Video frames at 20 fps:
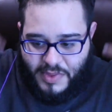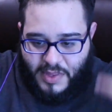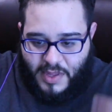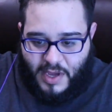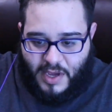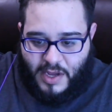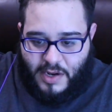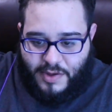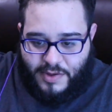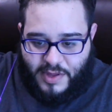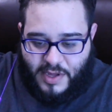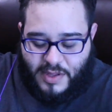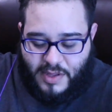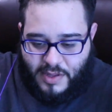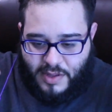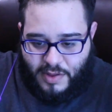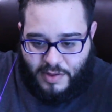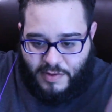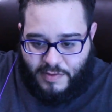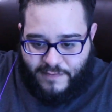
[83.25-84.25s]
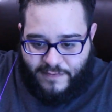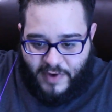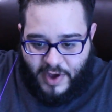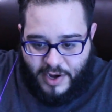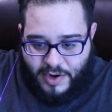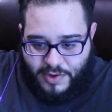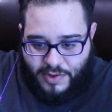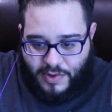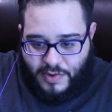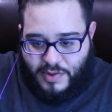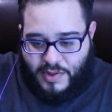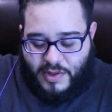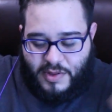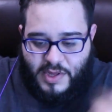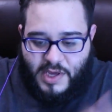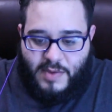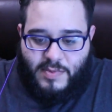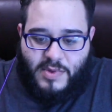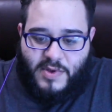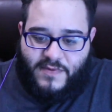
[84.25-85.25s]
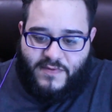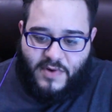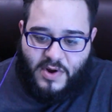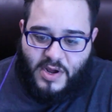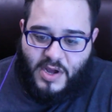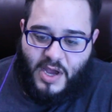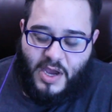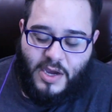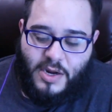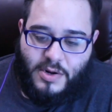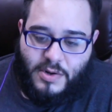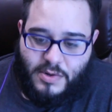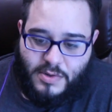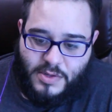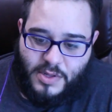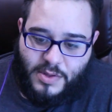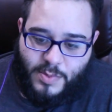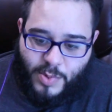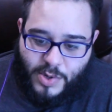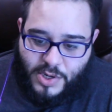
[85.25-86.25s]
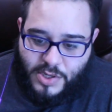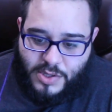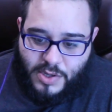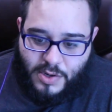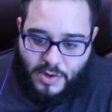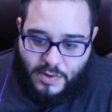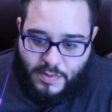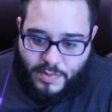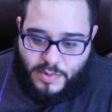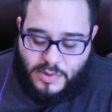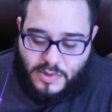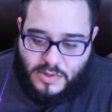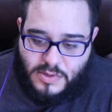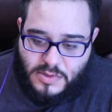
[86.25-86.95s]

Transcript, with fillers: Like it looks like that the fire is doing the same thing for Kaido. That's pretty dope.